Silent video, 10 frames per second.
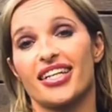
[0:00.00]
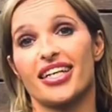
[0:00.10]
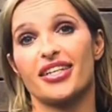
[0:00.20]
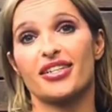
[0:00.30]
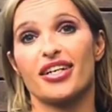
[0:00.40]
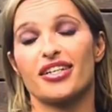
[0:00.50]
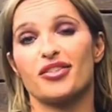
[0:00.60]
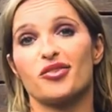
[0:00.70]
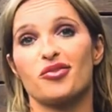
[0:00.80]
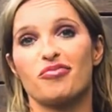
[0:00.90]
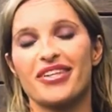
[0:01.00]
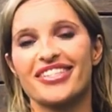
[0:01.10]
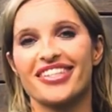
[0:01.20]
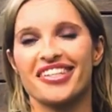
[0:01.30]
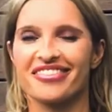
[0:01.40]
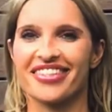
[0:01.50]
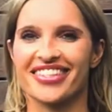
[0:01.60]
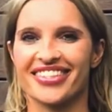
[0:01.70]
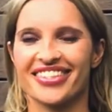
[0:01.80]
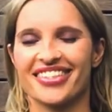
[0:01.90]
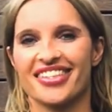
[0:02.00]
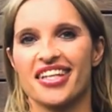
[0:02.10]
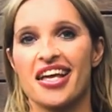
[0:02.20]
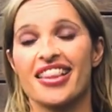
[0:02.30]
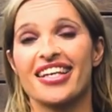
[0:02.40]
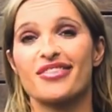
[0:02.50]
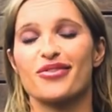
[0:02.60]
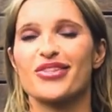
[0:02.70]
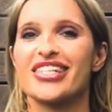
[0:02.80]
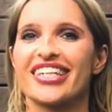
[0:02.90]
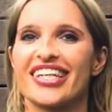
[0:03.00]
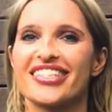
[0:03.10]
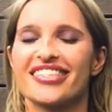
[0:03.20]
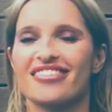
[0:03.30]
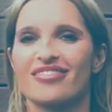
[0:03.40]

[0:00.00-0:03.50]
they are your basic neck stretches. Thanks for watching, guys.